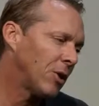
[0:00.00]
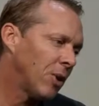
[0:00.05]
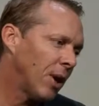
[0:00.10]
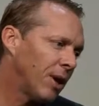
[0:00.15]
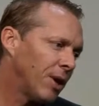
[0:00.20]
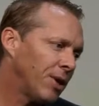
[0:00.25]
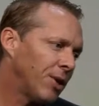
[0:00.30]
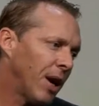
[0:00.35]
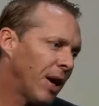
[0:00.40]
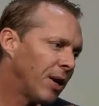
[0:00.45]
so I
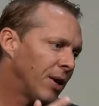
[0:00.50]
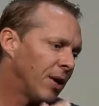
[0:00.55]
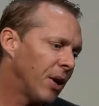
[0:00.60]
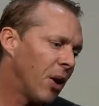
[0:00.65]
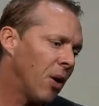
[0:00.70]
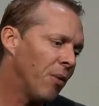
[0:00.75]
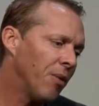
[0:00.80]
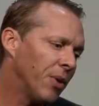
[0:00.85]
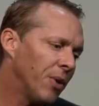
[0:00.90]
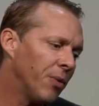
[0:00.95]
decided to
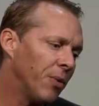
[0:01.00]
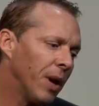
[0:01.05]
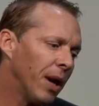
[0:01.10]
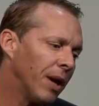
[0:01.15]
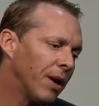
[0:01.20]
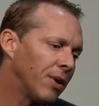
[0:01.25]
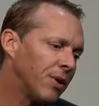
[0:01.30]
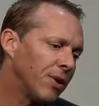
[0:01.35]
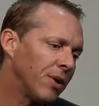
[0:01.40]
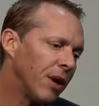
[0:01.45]
go over to
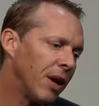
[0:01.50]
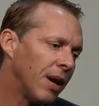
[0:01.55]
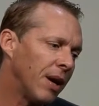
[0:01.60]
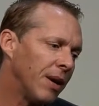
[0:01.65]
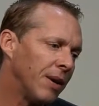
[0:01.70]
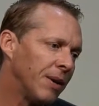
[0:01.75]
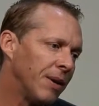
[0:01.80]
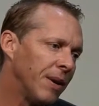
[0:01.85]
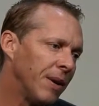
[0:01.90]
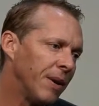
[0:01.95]
Rick's
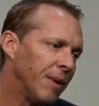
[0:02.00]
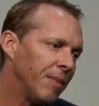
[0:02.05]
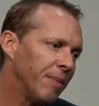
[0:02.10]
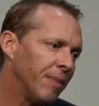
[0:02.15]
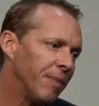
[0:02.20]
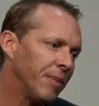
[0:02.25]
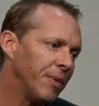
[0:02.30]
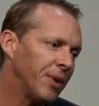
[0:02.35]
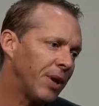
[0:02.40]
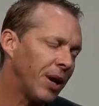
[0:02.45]
and
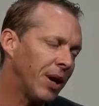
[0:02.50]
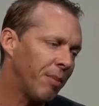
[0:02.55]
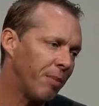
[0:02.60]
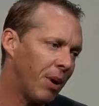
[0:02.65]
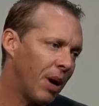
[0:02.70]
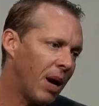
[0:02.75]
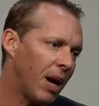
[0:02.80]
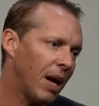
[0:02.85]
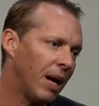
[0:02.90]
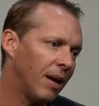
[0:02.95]
say goodbye.